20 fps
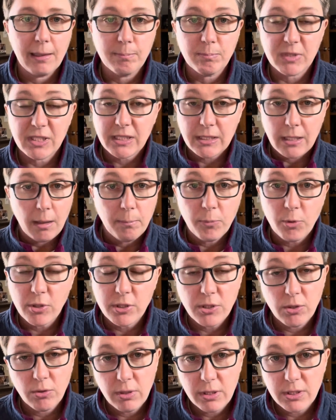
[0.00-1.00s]
Some
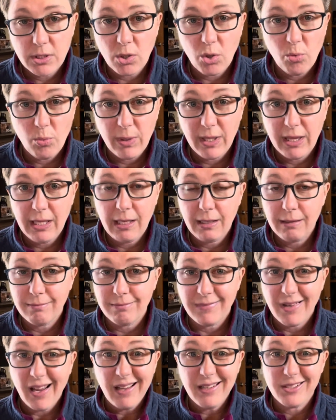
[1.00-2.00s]
personas are really
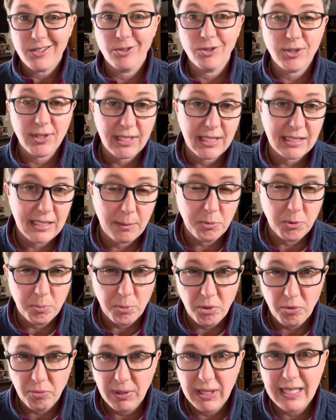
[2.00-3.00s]
not socially
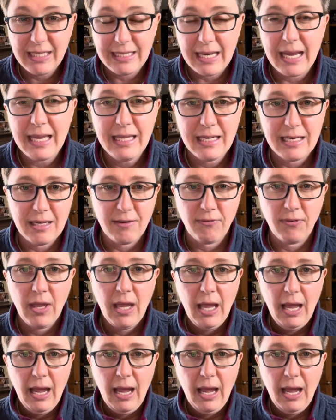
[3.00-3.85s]
acceptable, really negative.